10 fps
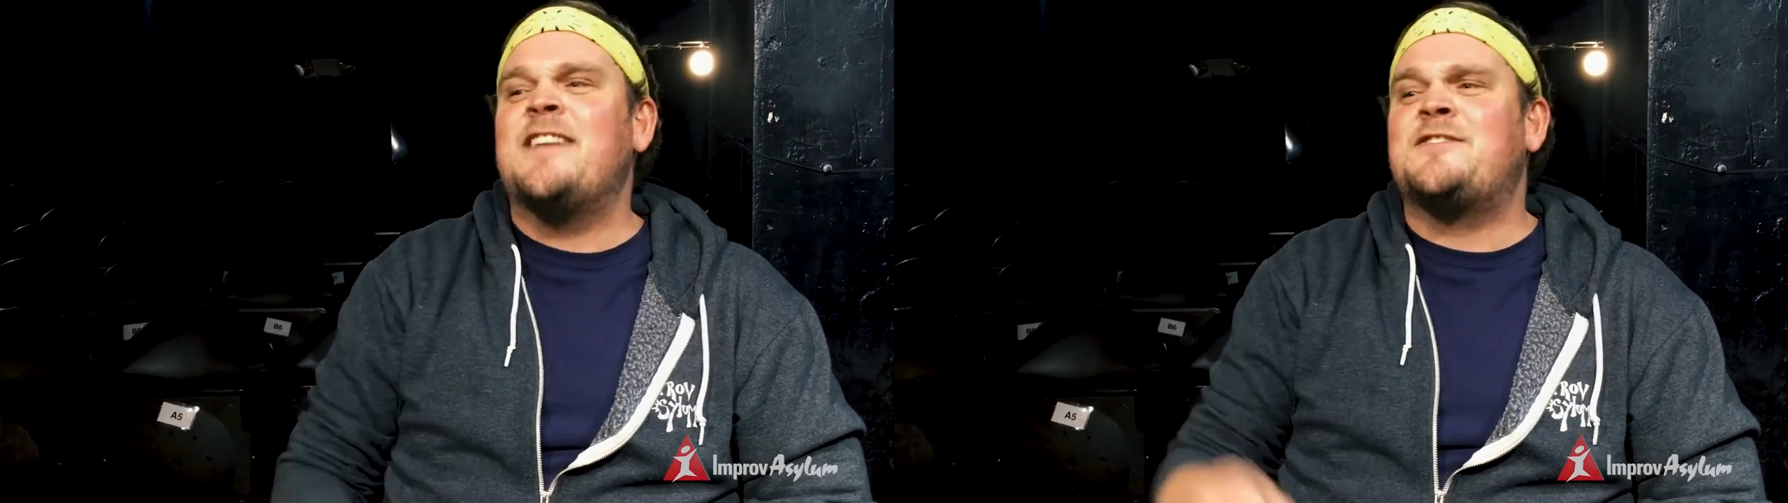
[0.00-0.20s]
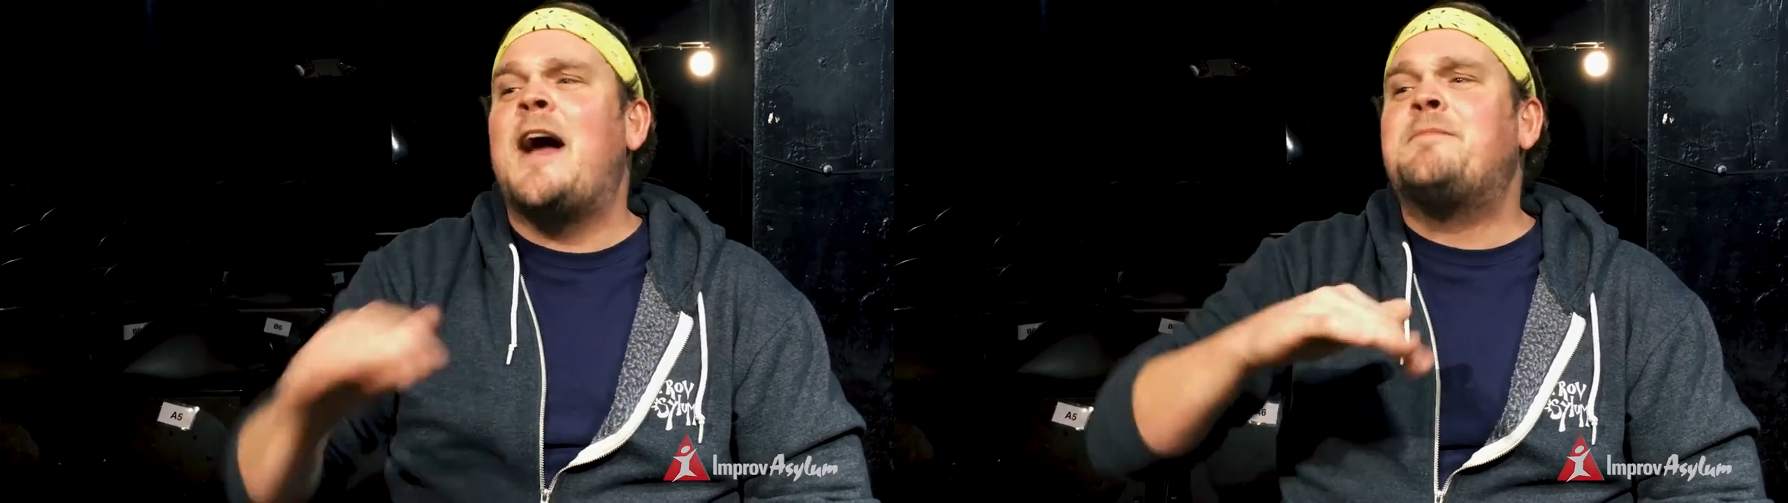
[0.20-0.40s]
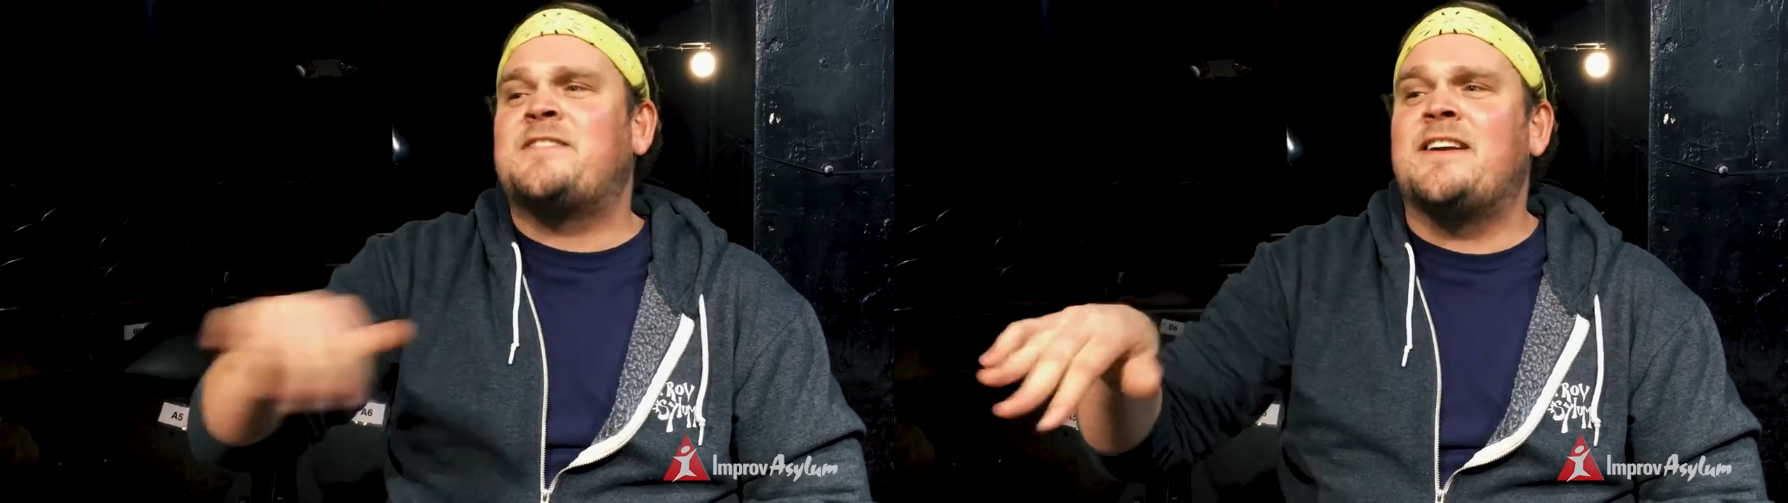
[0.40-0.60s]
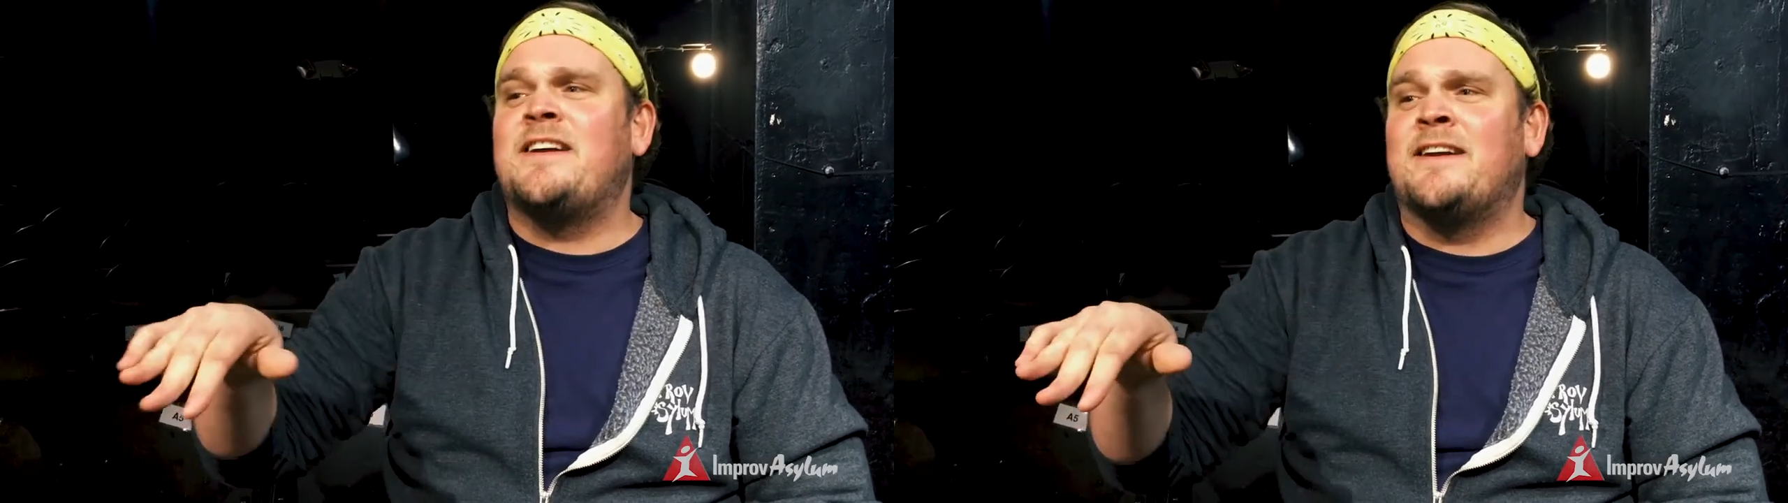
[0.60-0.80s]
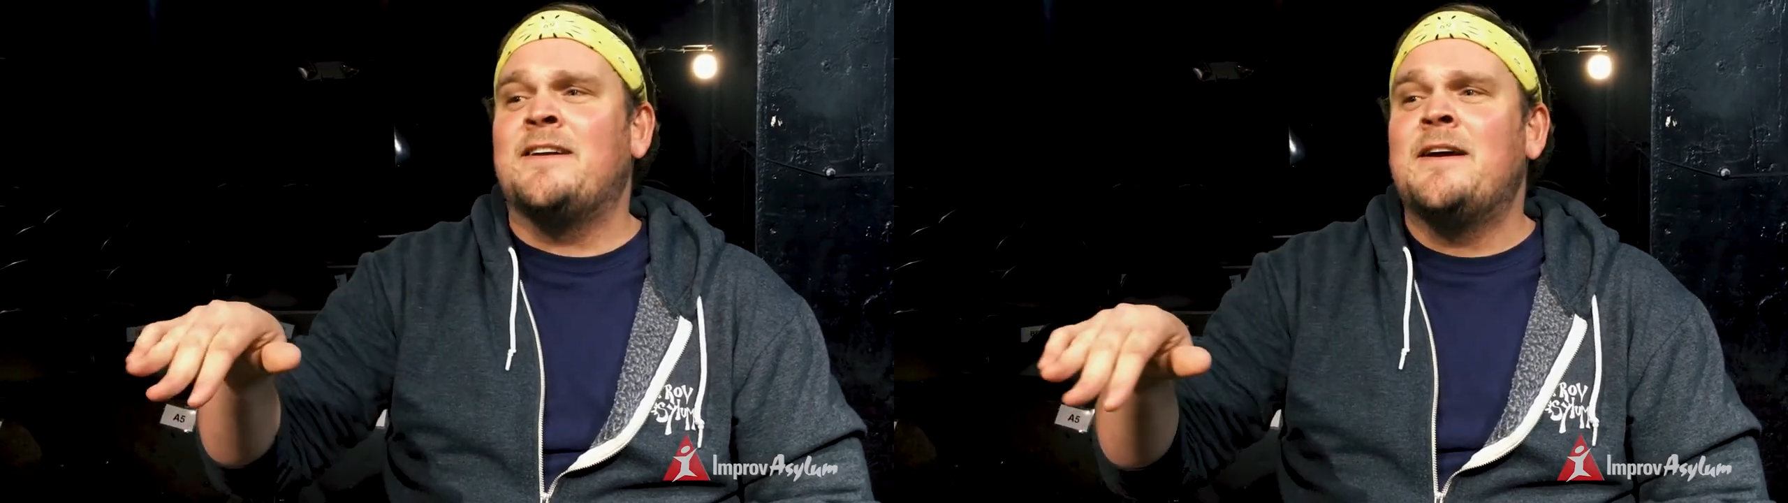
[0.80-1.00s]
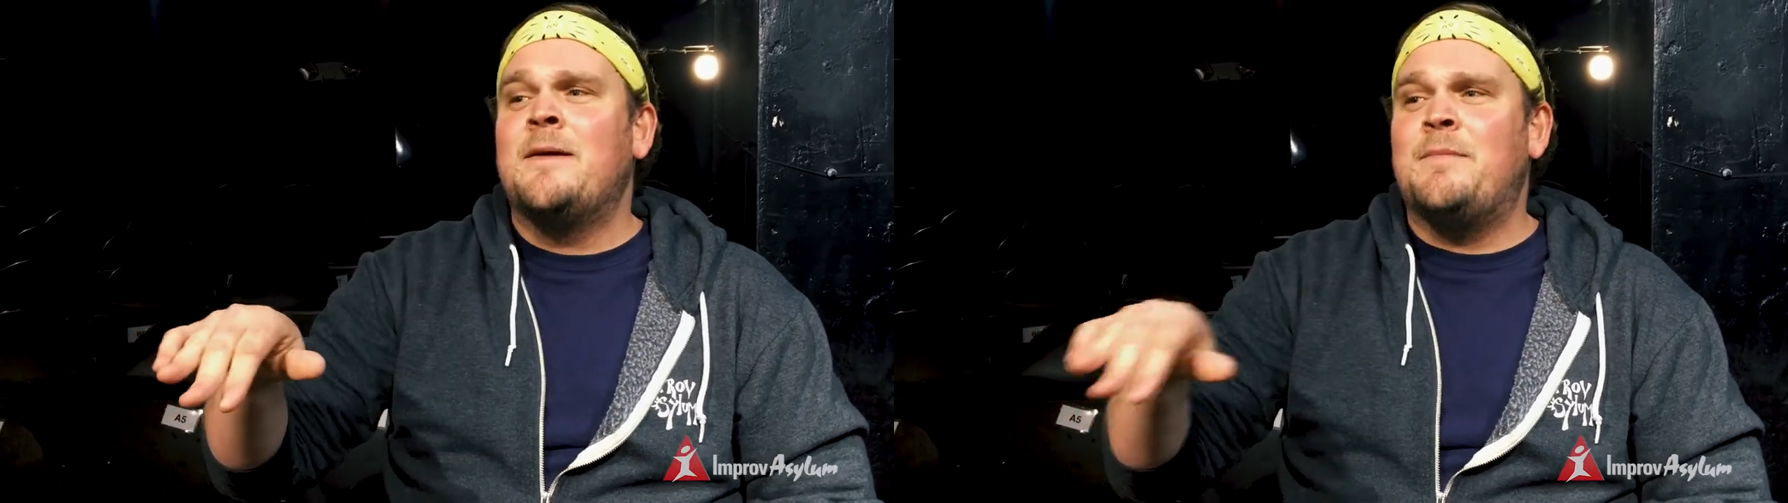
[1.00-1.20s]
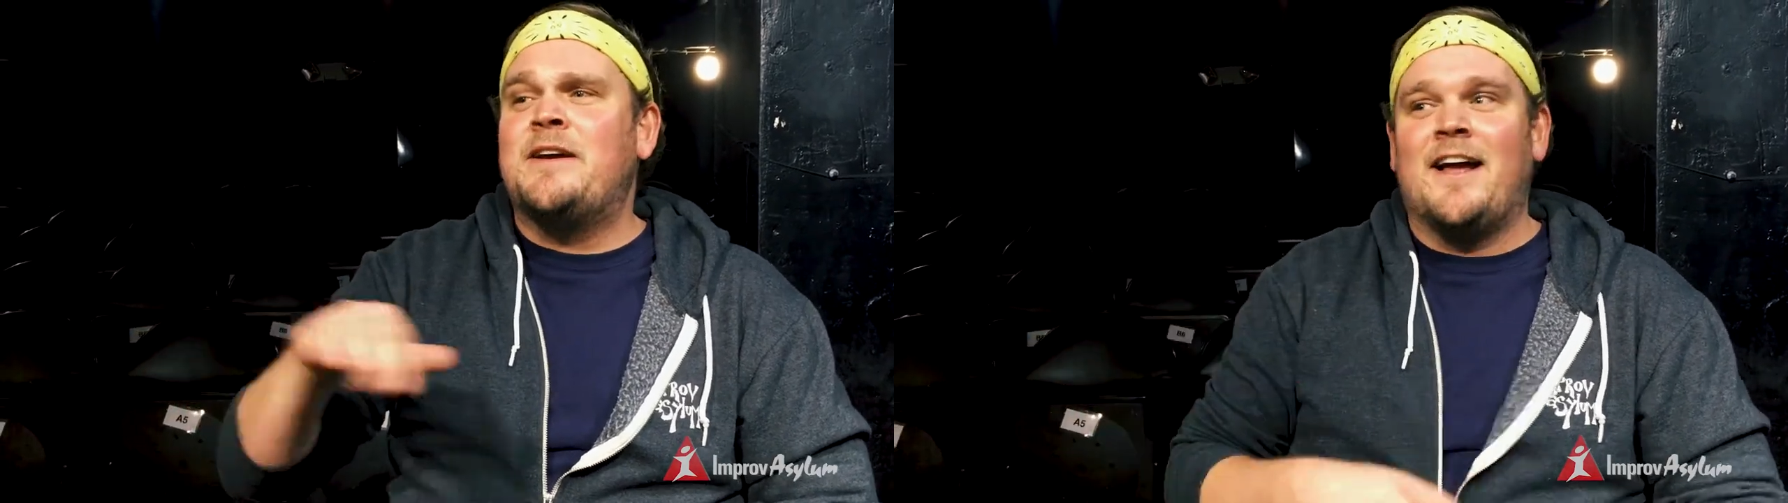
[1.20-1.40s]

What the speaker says: And I stopped singing,